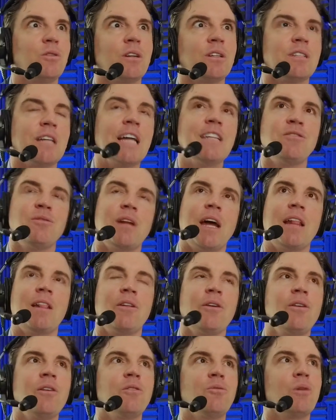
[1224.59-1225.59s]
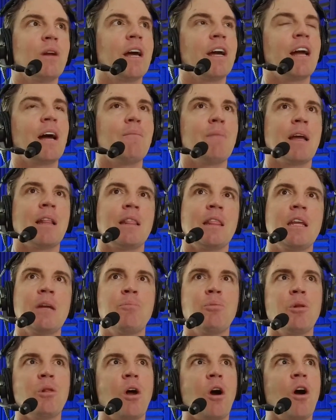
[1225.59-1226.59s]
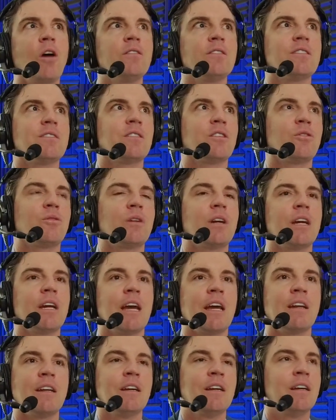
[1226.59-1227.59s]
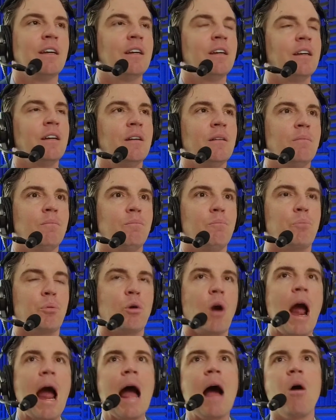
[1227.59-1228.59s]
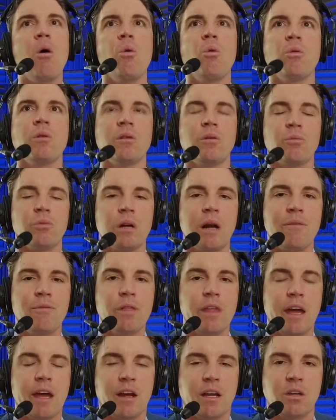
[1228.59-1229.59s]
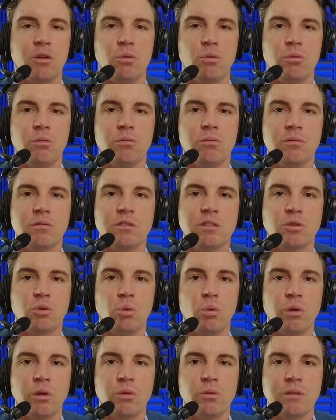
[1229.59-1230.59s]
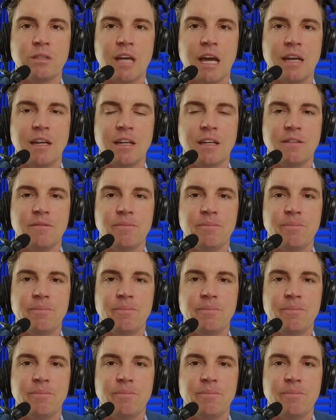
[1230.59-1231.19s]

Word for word: Because that's what I learned when I got my liberal arts degree at Brown or whatever the heck you school you attended.